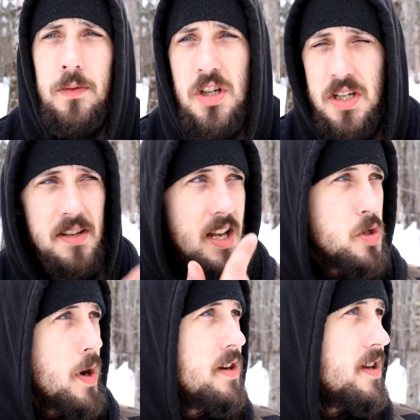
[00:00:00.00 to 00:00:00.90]
just because that's
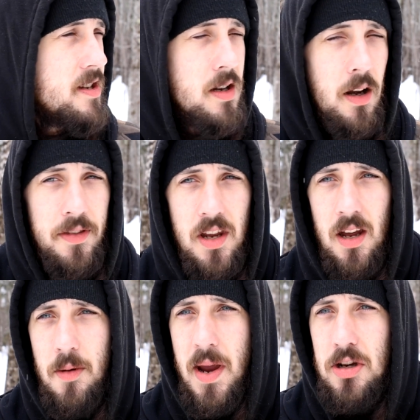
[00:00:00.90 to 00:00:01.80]
what I did on
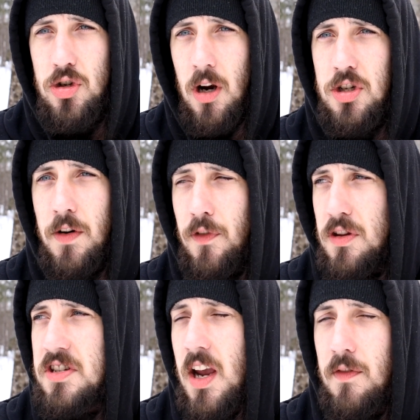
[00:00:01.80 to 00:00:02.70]
the main structure for the
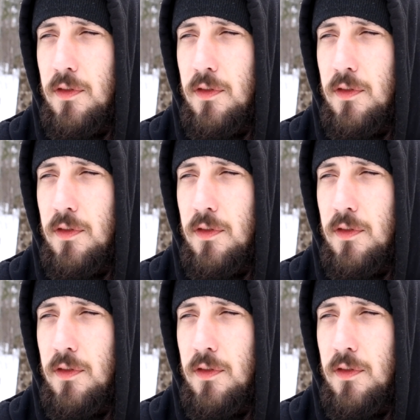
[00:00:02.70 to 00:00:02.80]
second